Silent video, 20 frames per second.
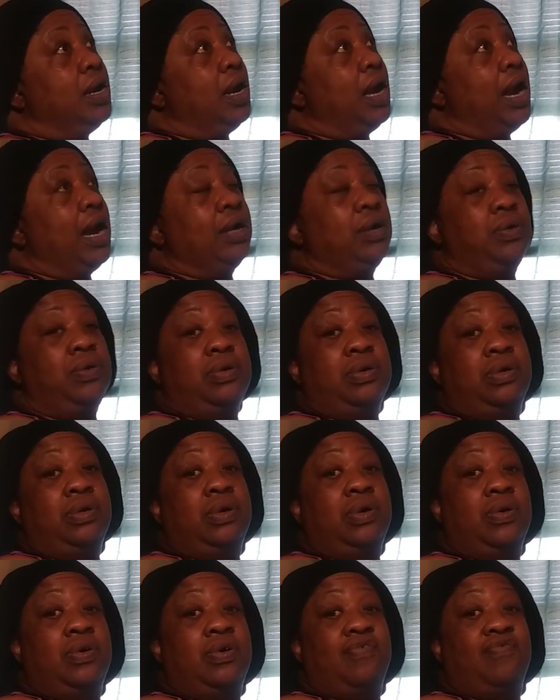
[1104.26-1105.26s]
I don't
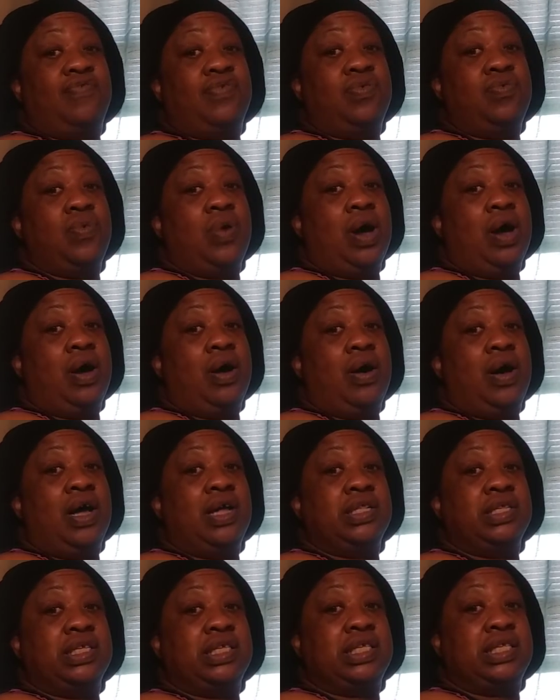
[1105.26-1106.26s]
know if you all
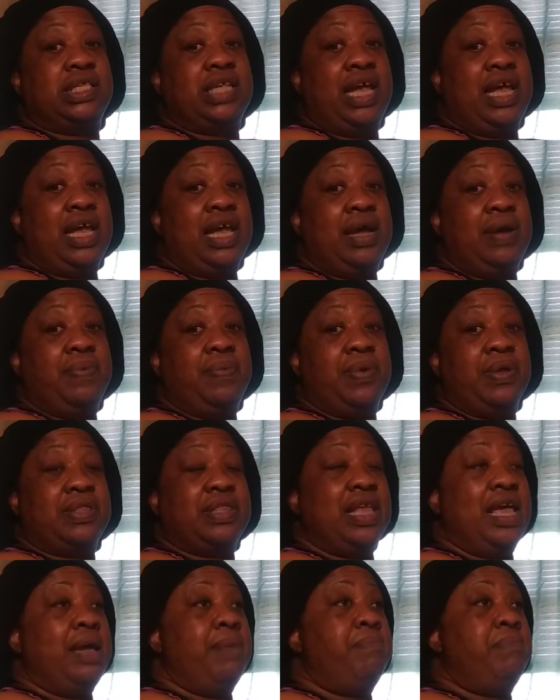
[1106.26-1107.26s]
understand what
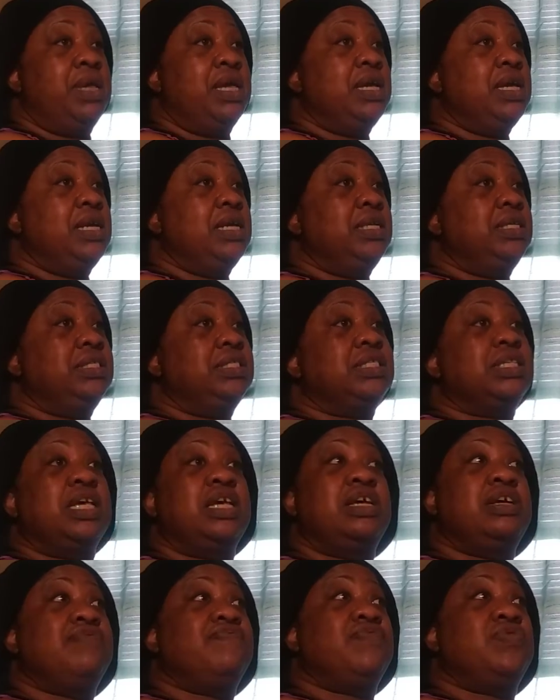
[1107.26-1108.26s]
that means.
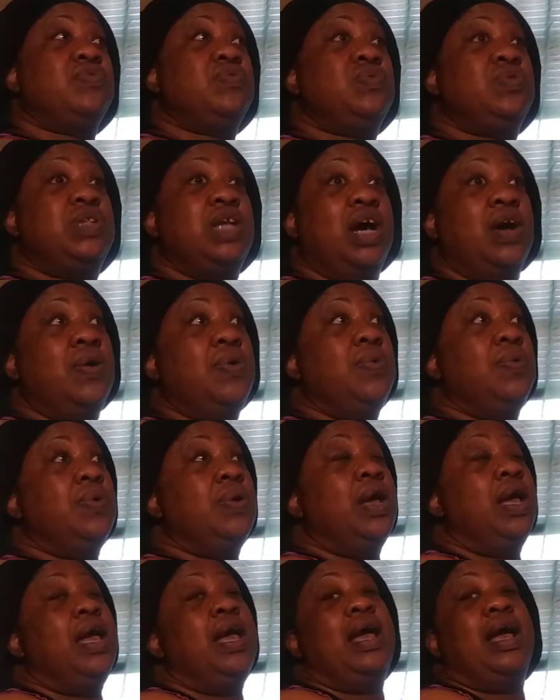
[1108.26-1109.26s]
If you don't,
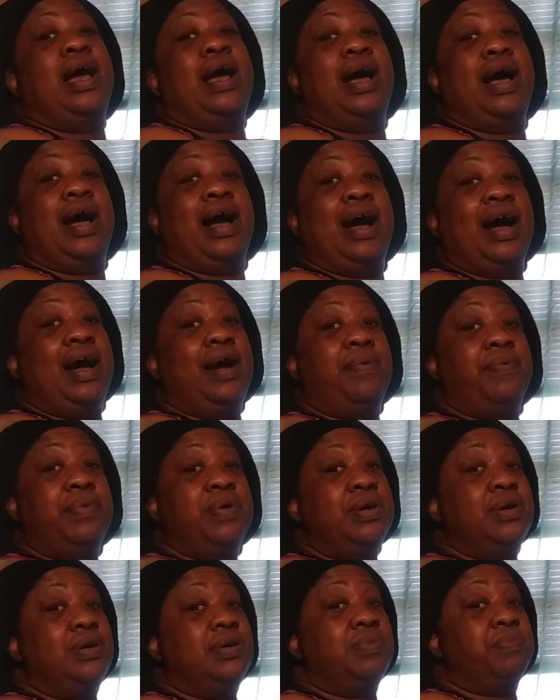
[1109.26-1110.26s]
I
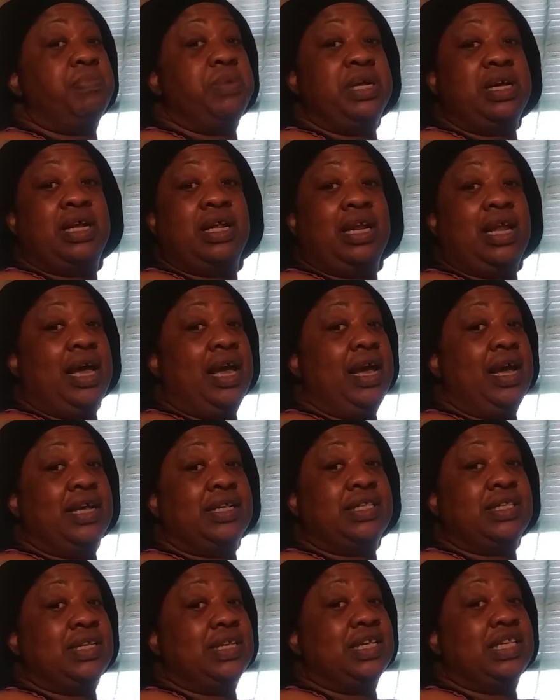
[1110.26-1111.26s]
will be
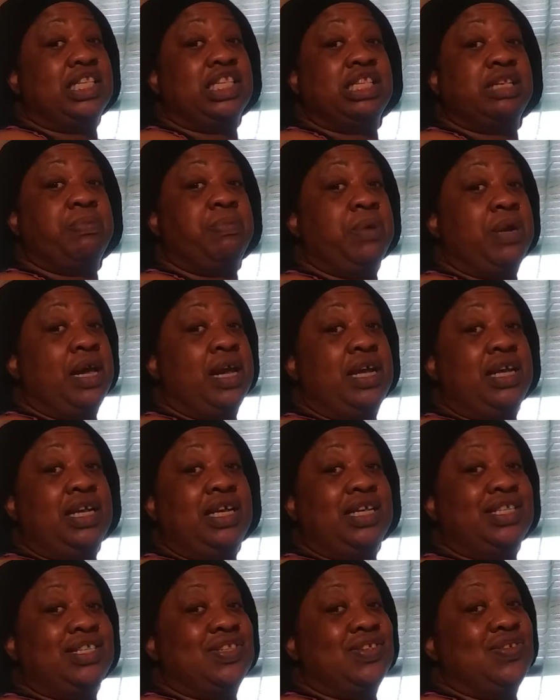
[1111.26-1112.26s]
glad to explain
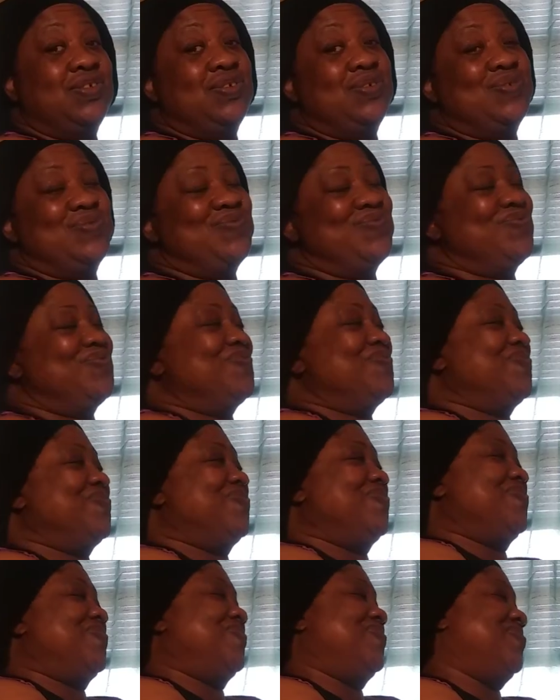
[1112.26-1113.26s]
it to
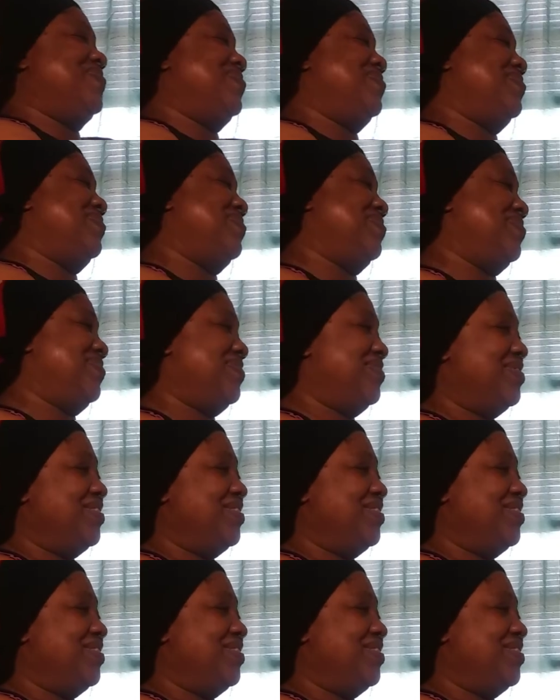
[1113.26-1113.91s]
you.